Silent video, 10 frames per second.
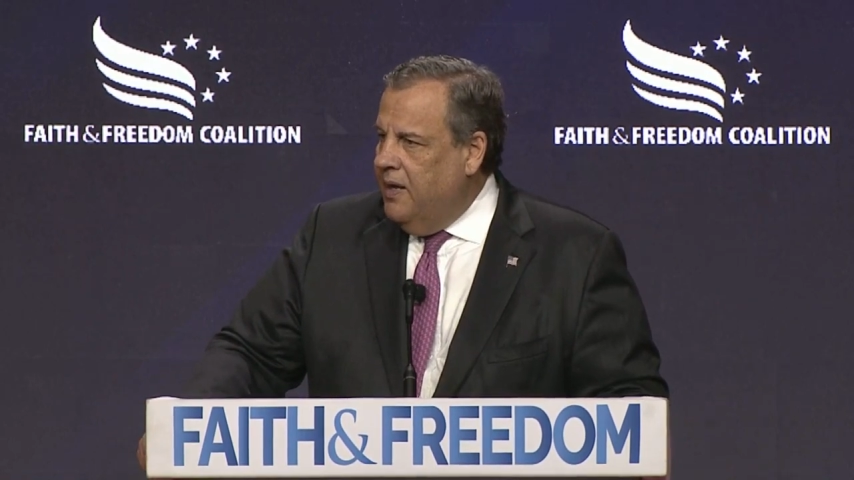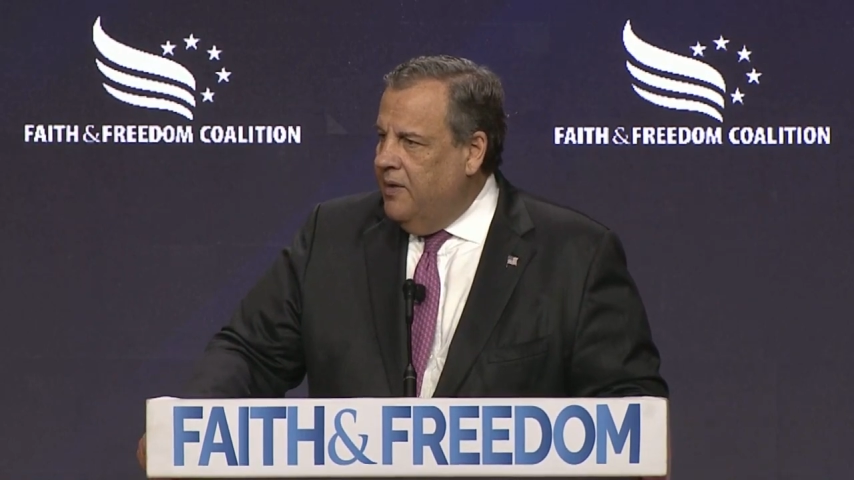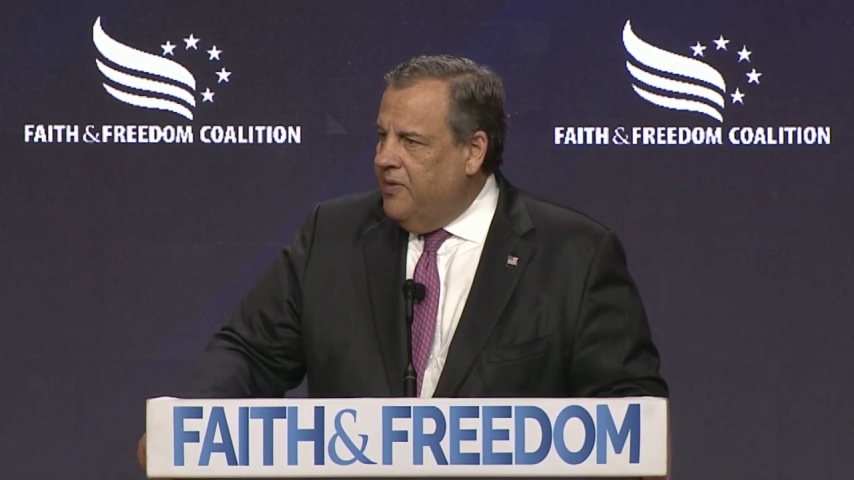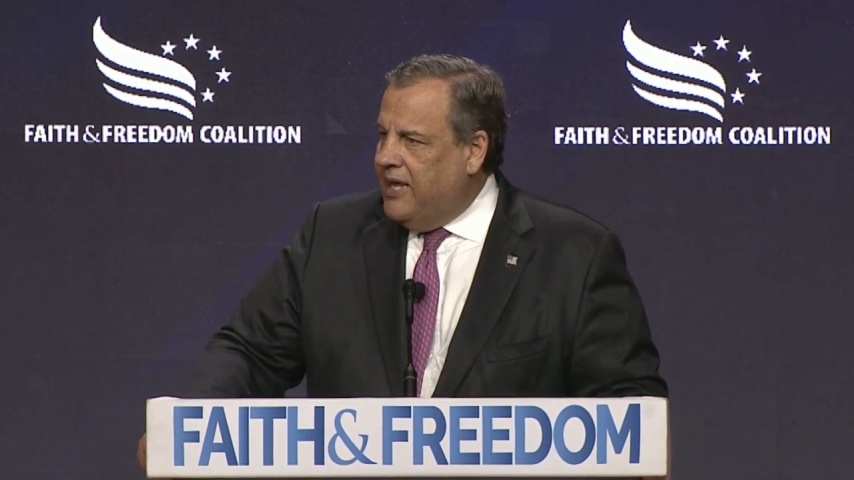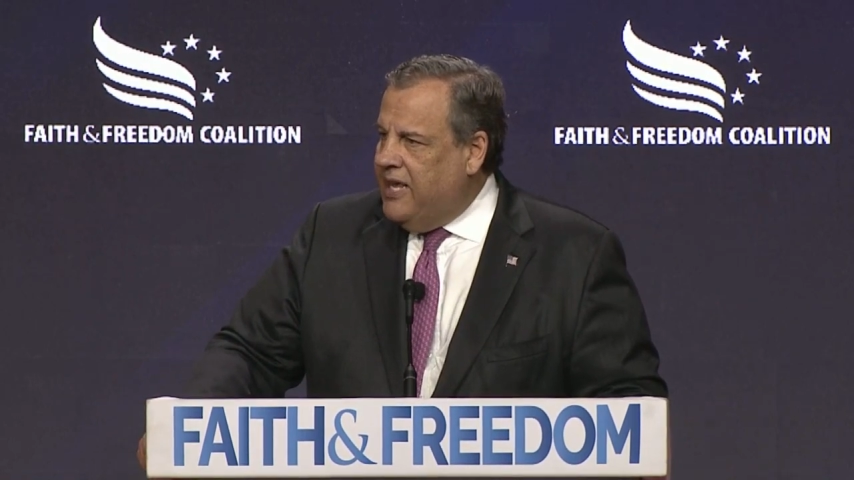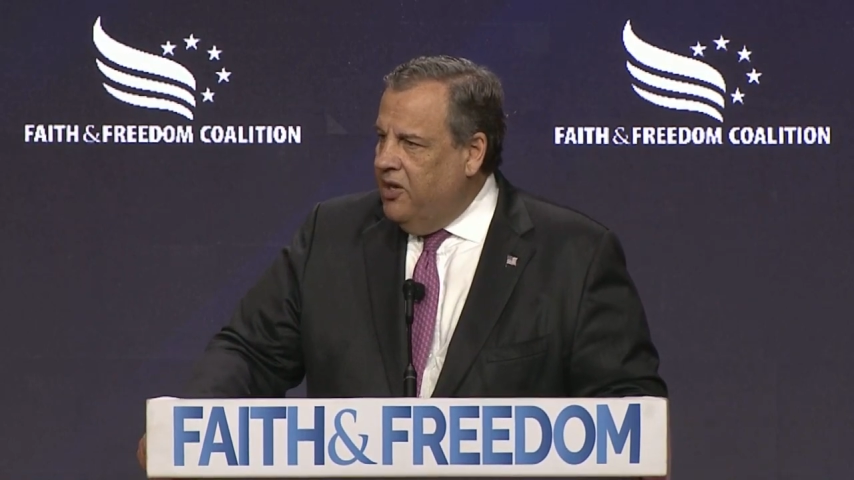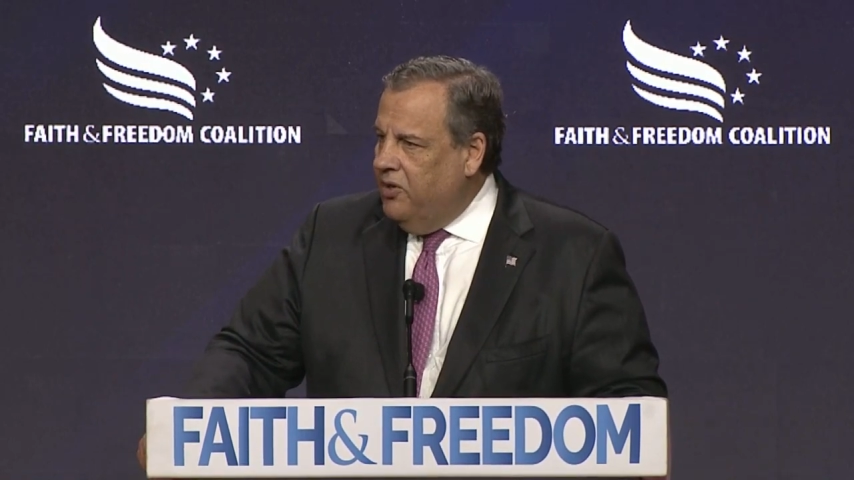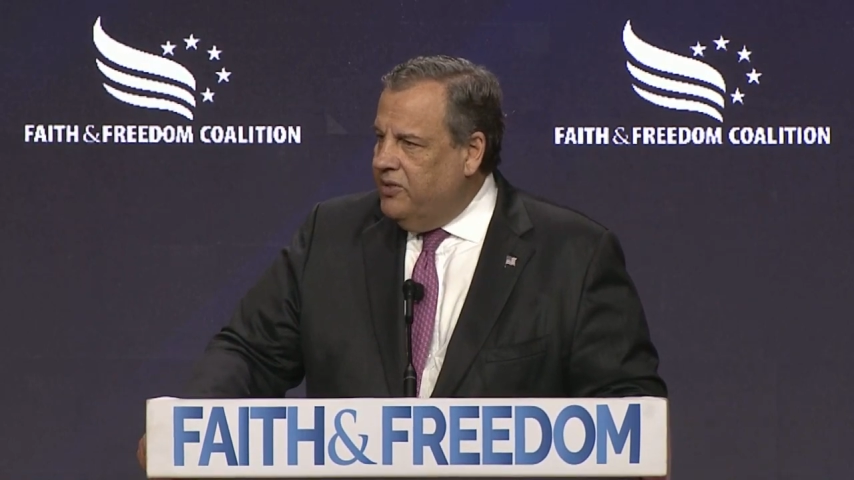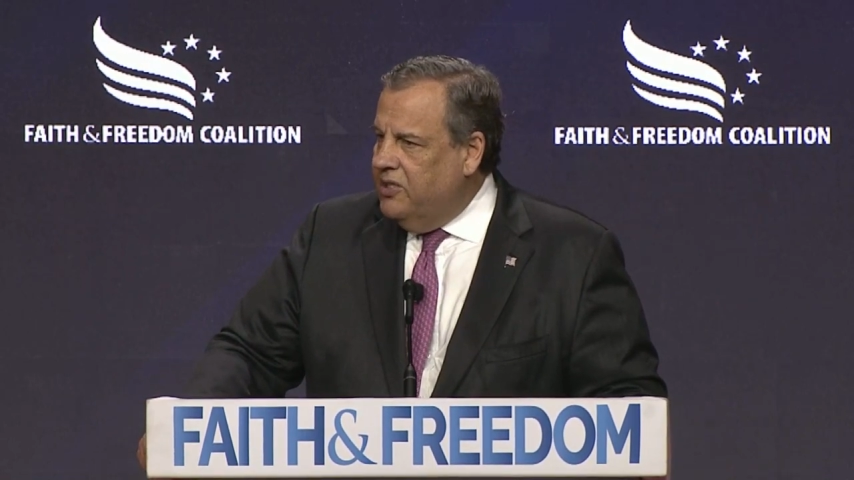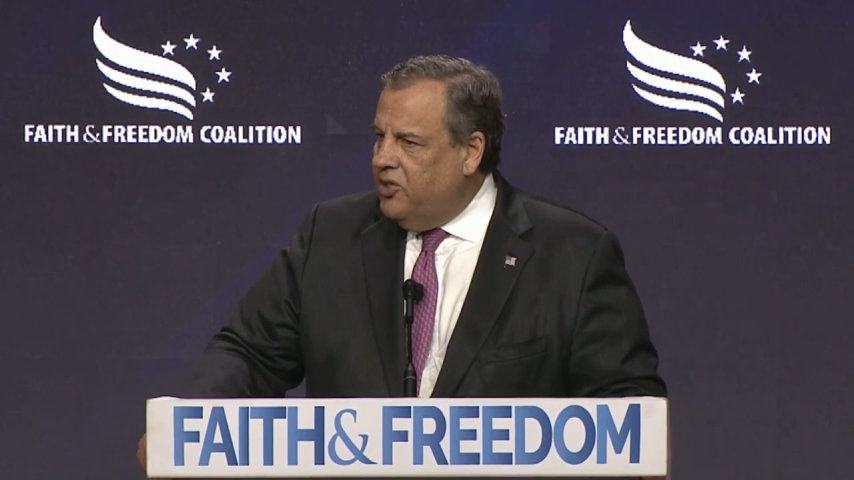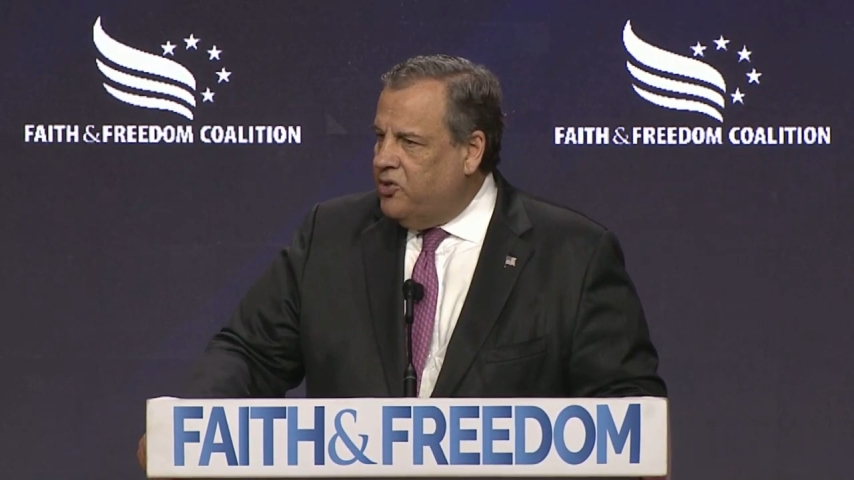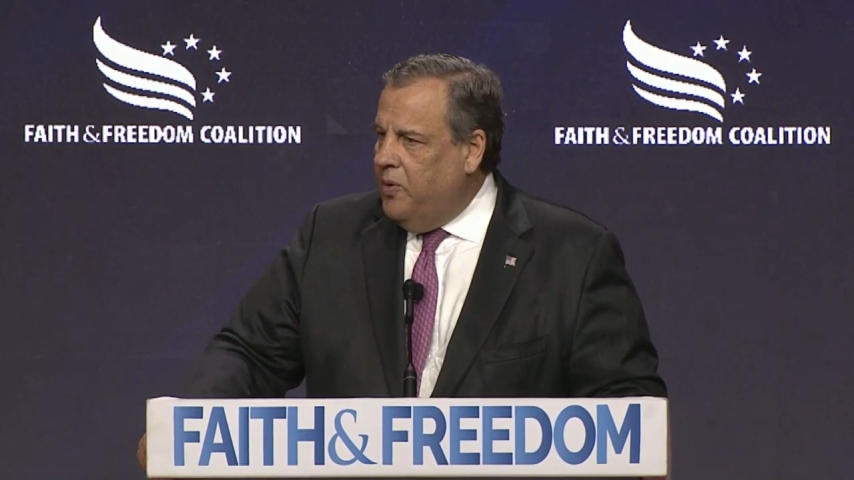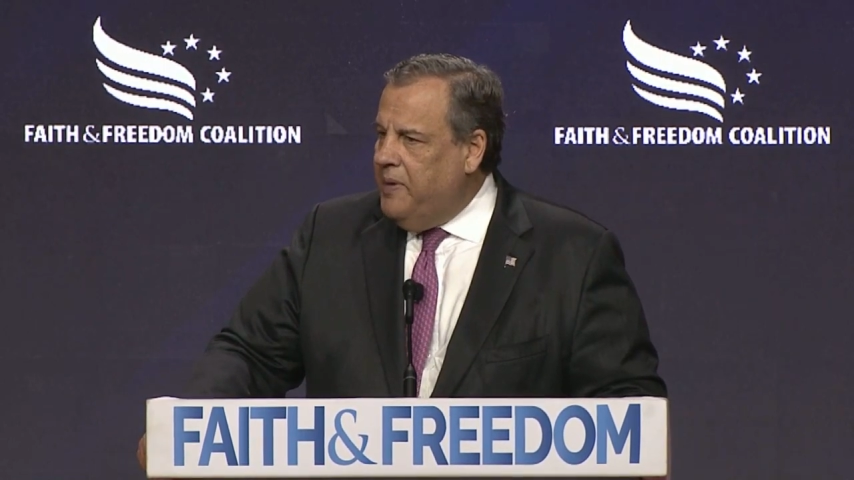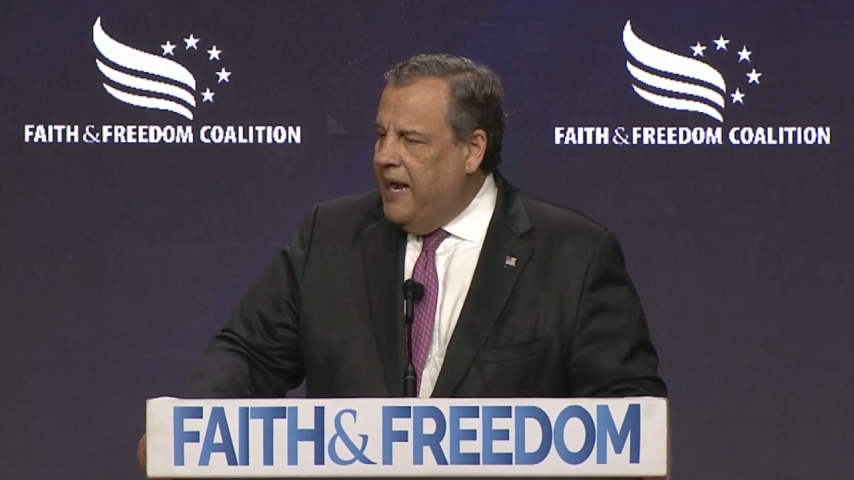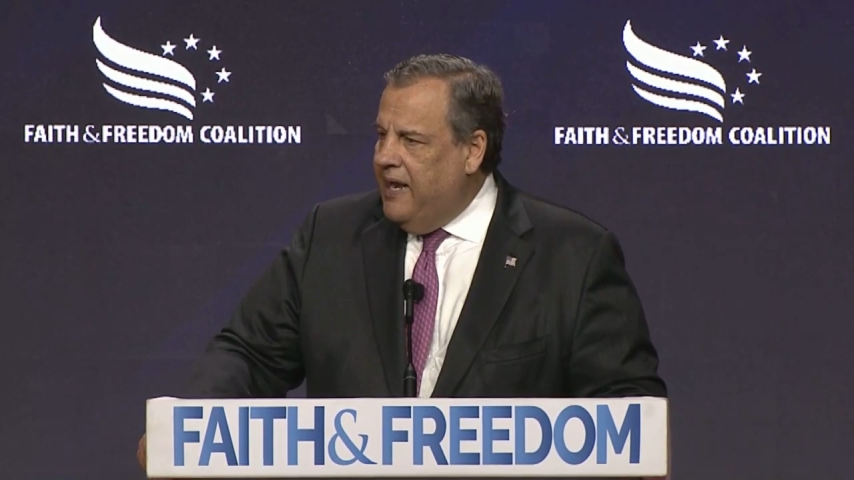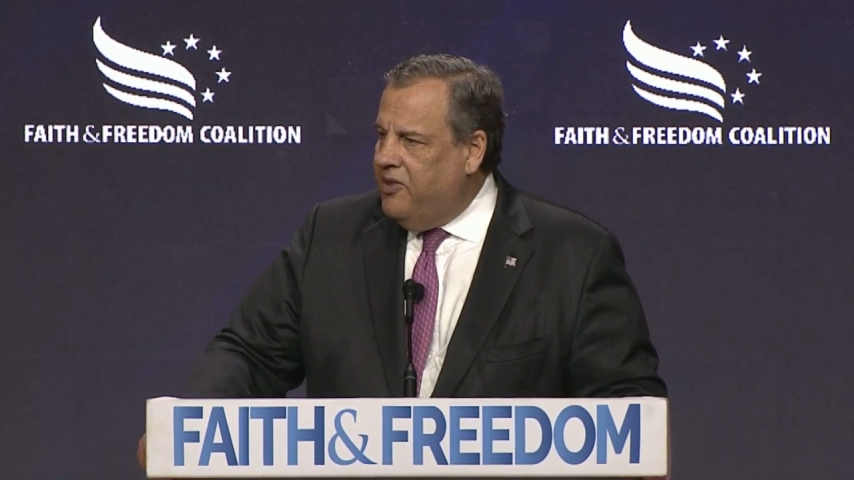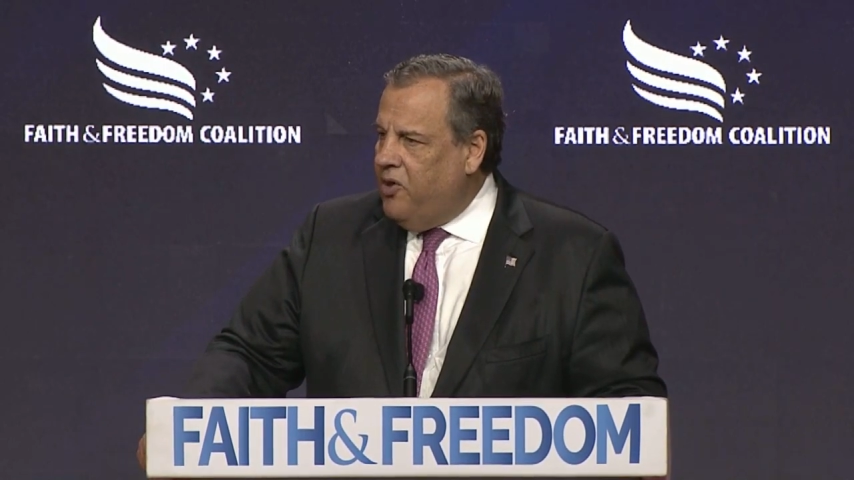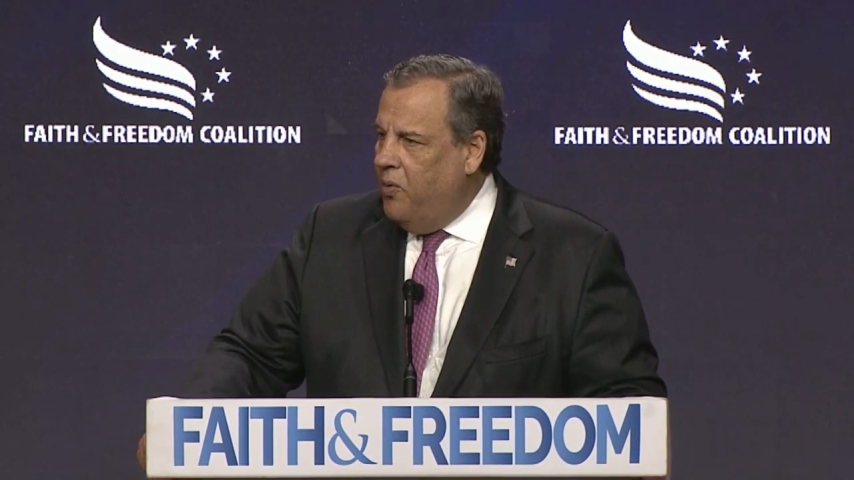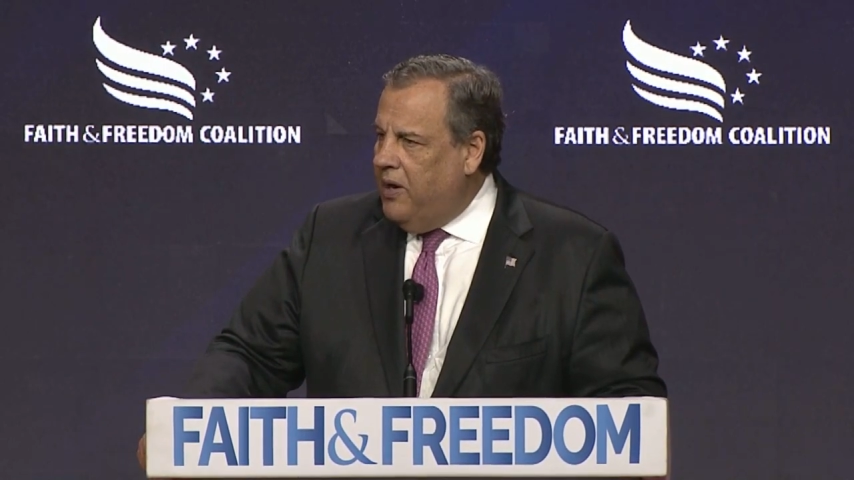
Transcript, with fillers: that killed and discriminated its own,